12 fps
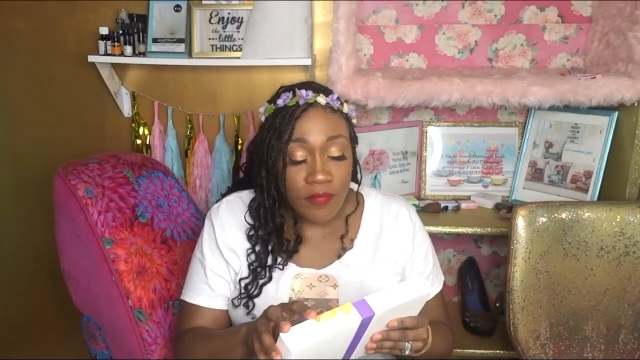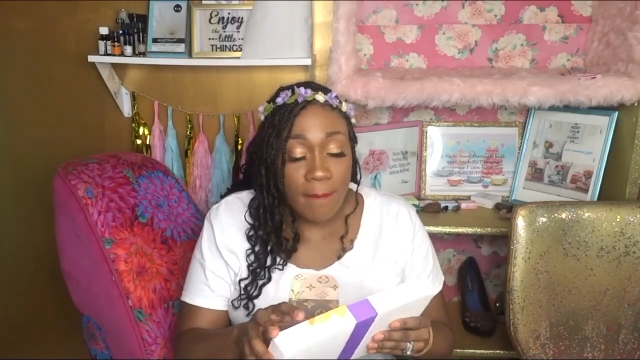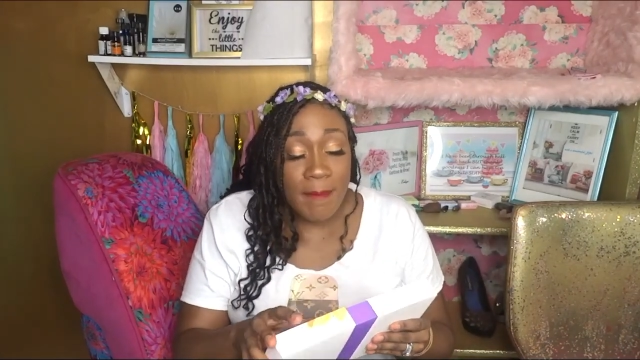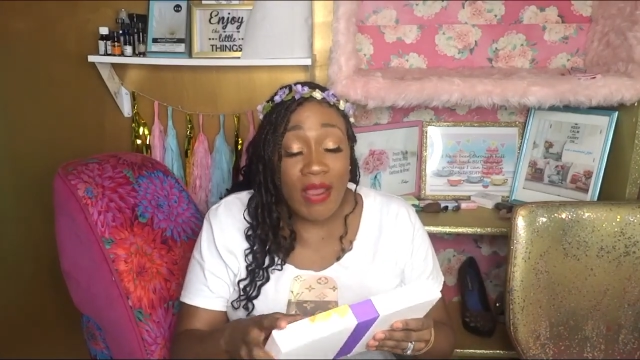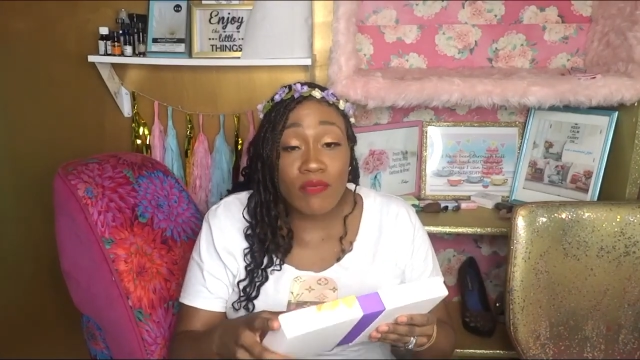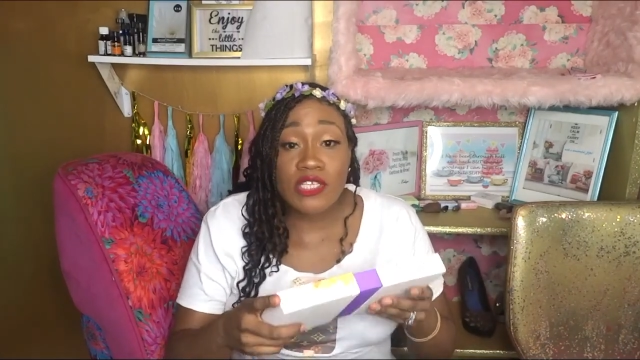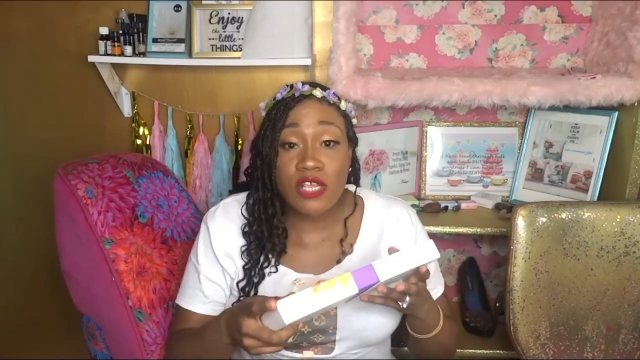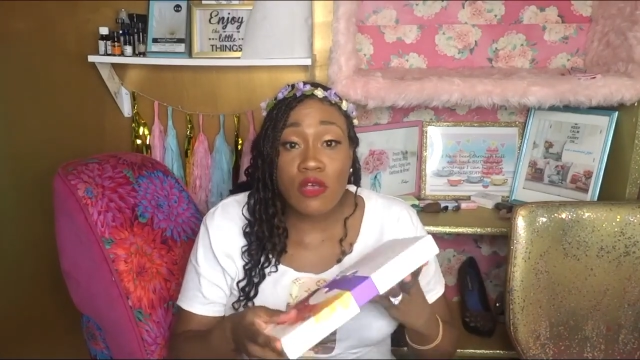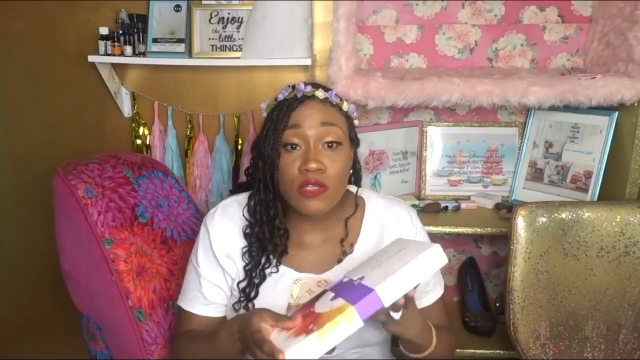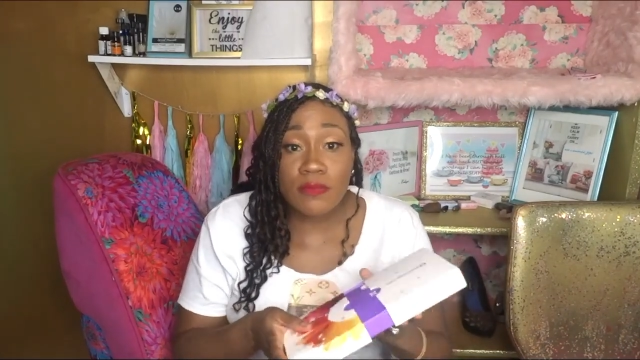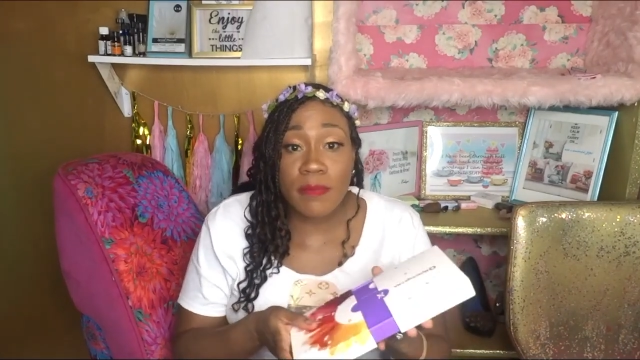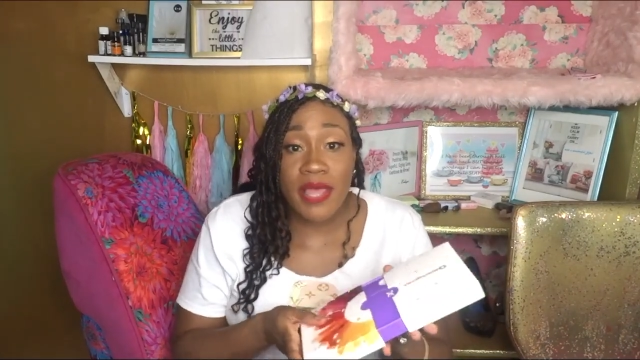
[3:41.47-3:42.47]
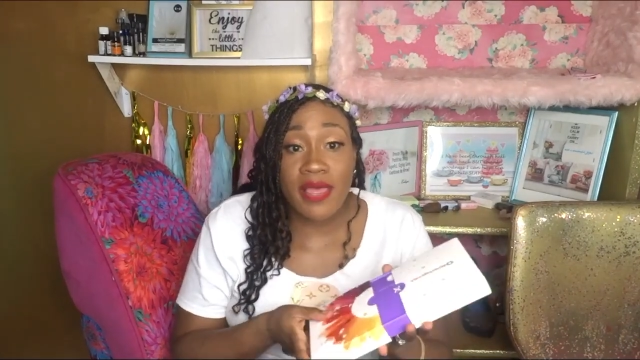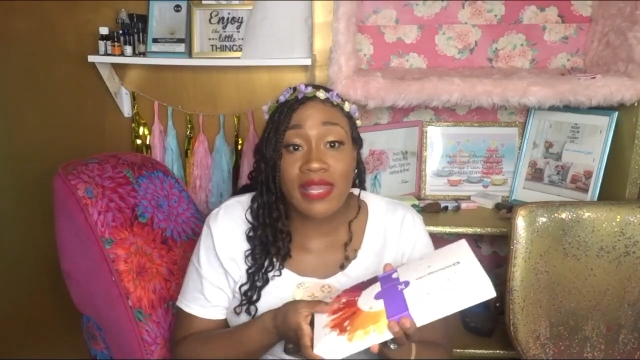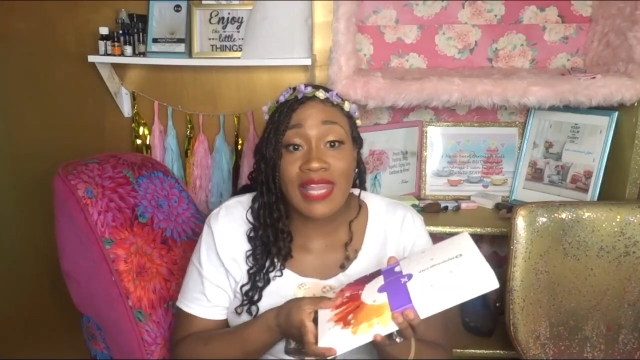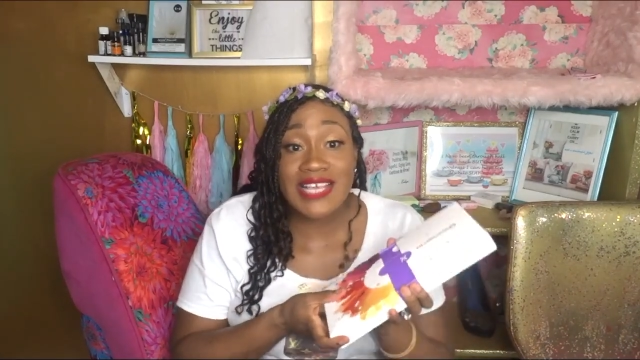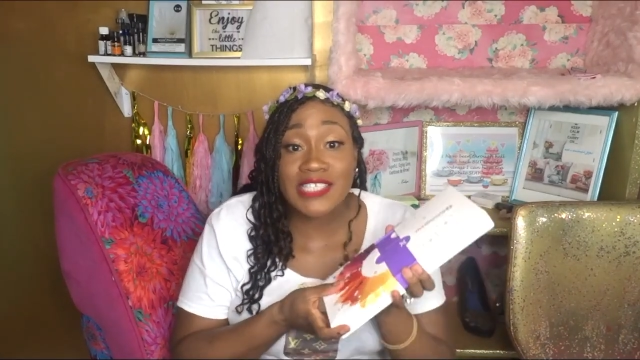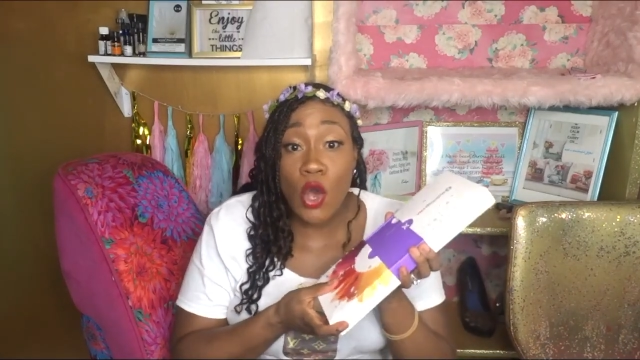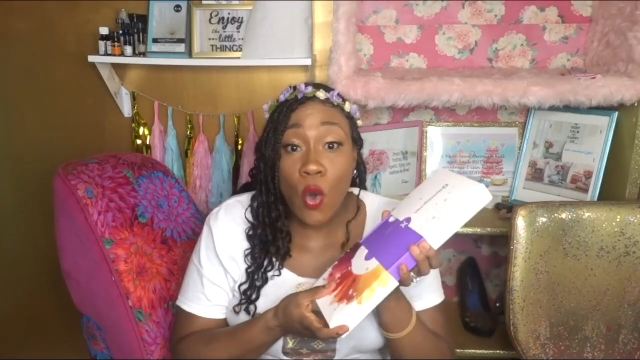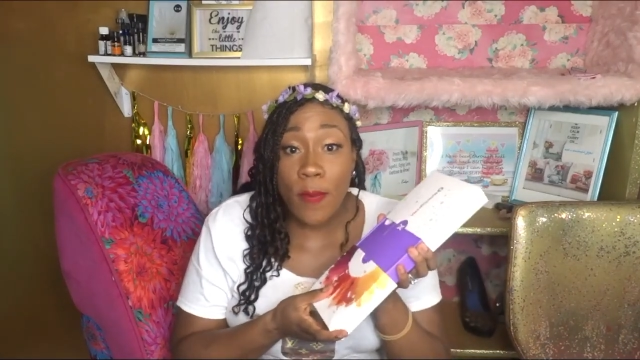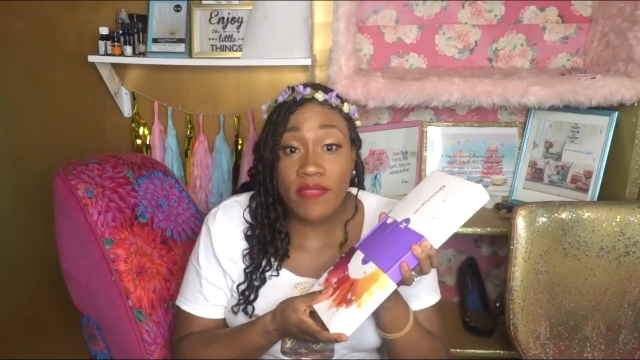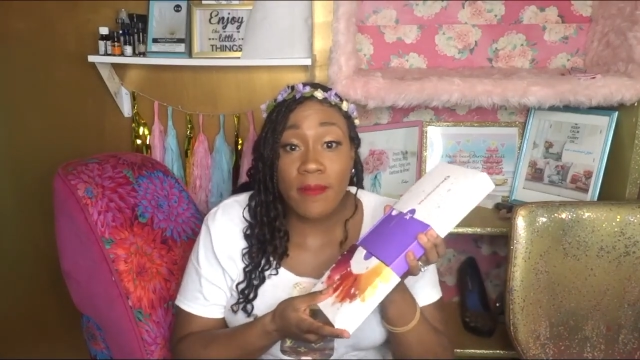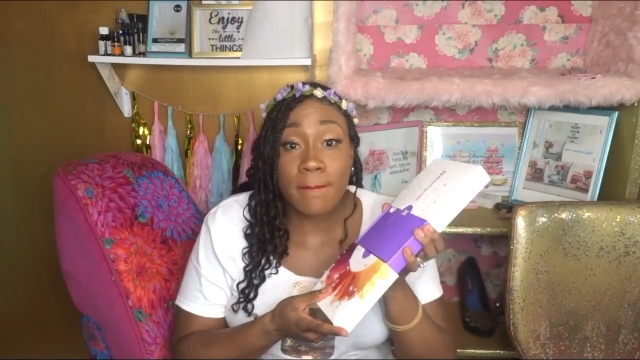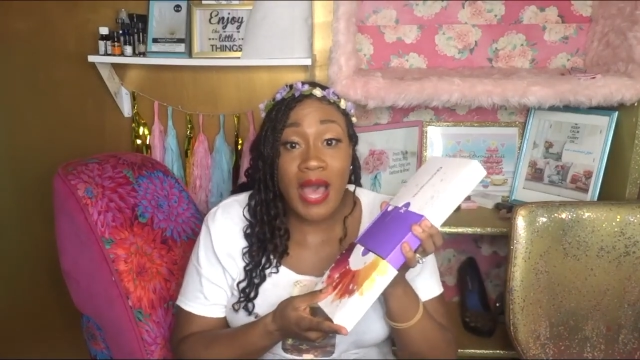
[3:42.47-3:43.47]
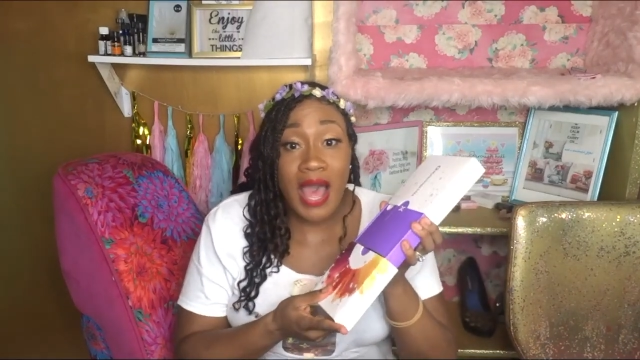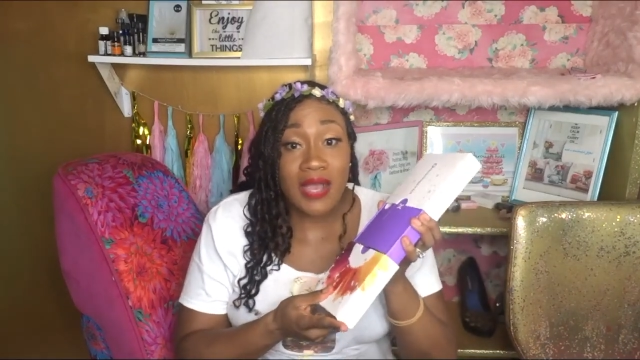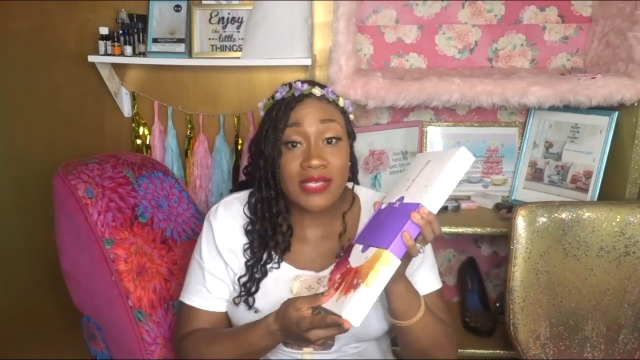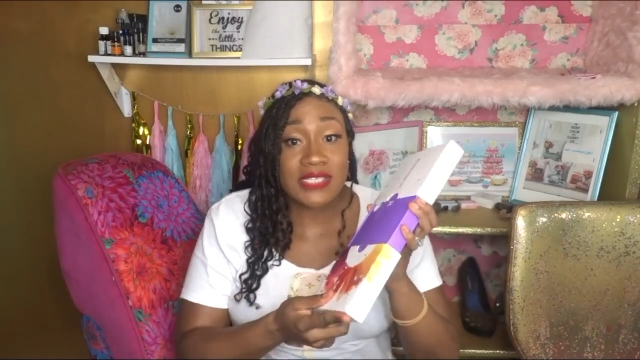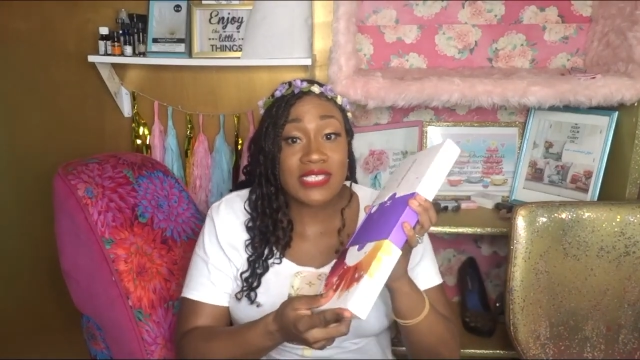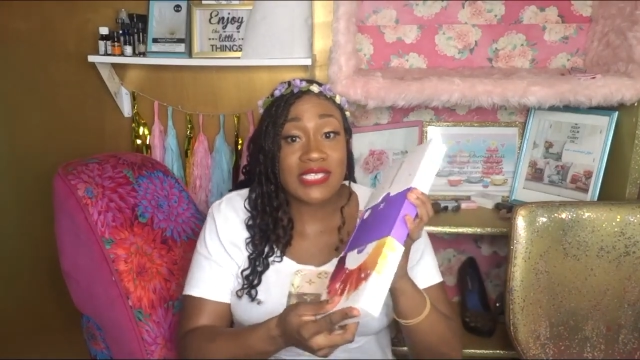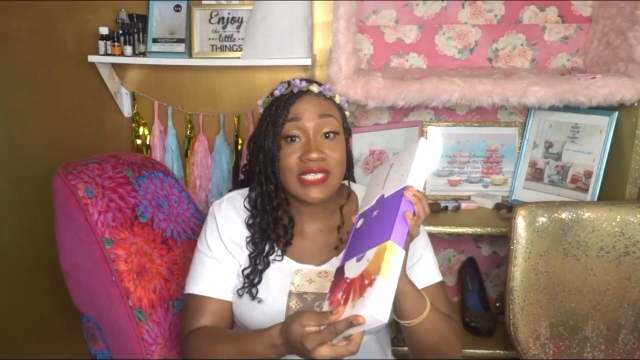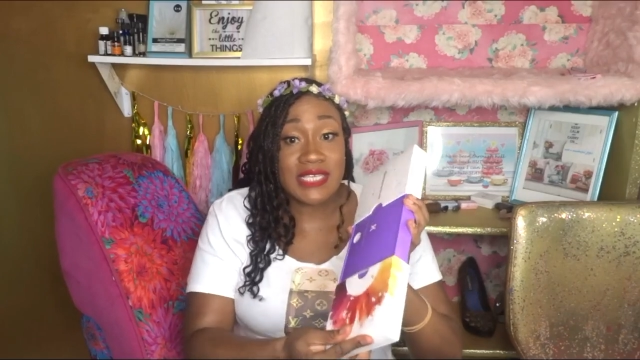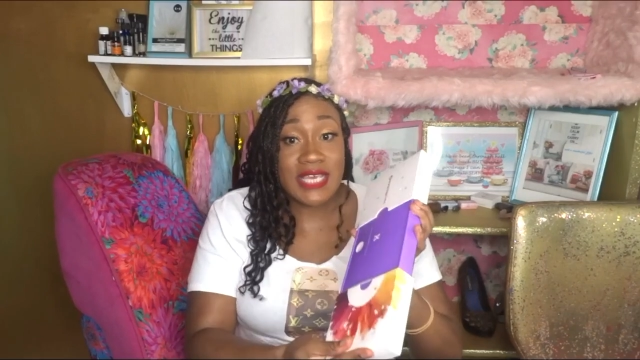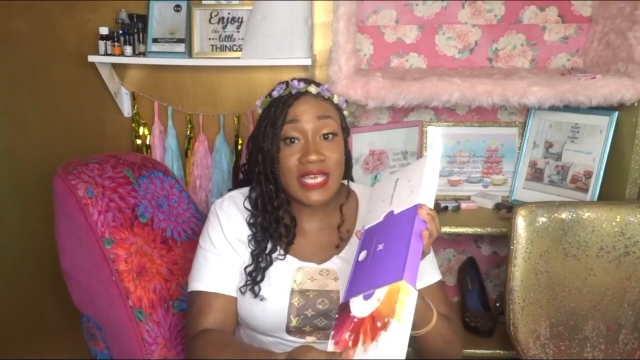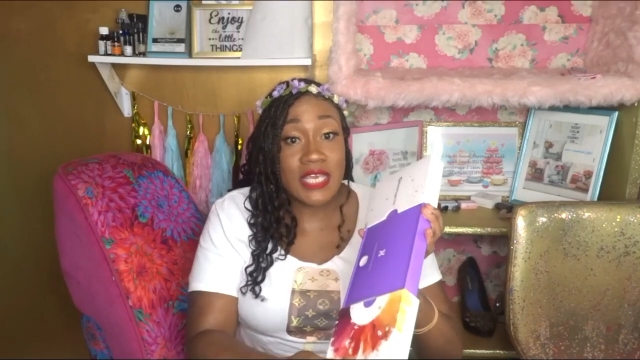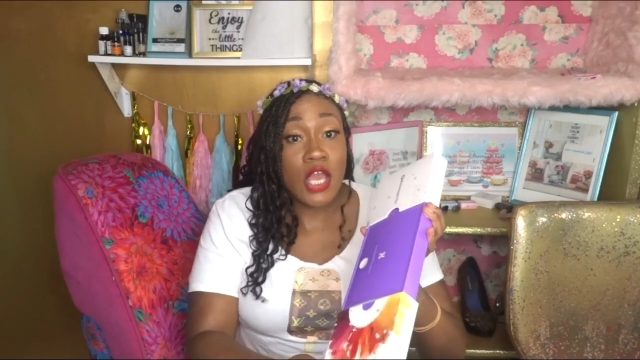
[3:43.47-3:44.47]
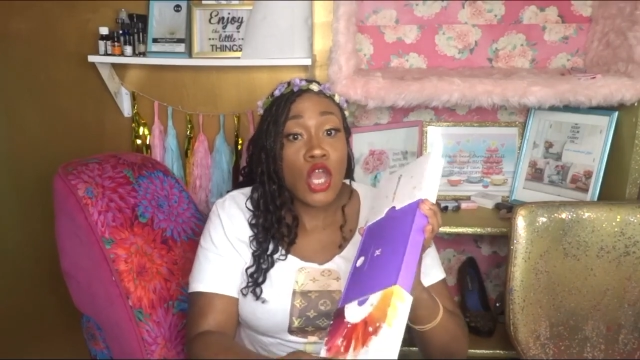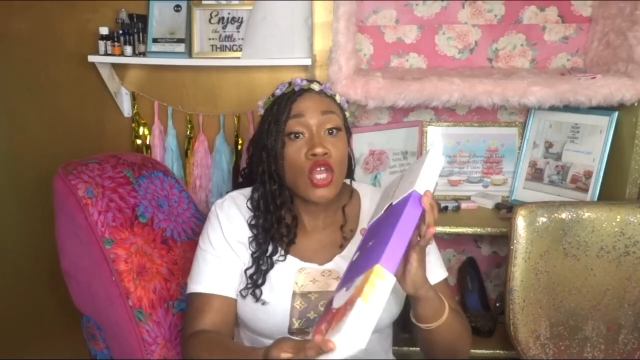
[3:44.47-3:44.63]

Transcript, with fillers: my results, but let's open the box to see,